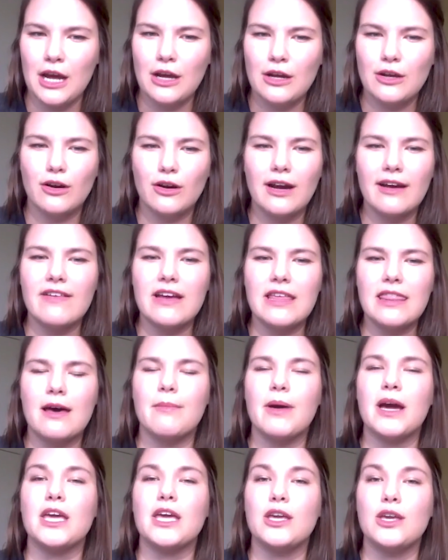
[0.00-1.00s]
you're giving
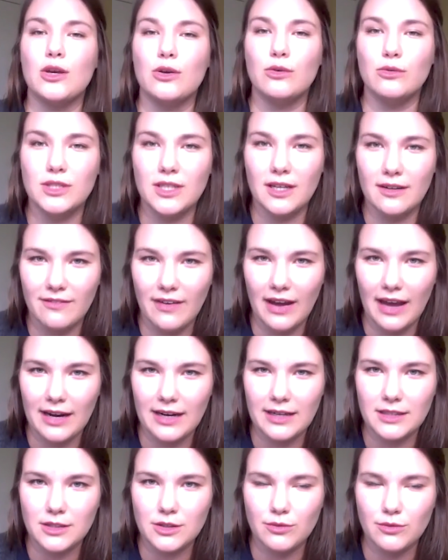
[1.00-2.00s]
them a huge
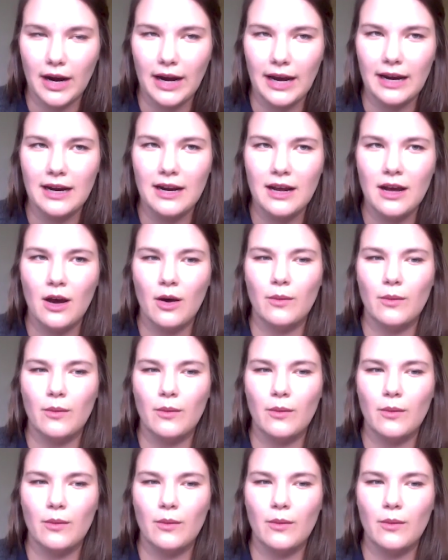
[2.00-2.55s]
advantage, right?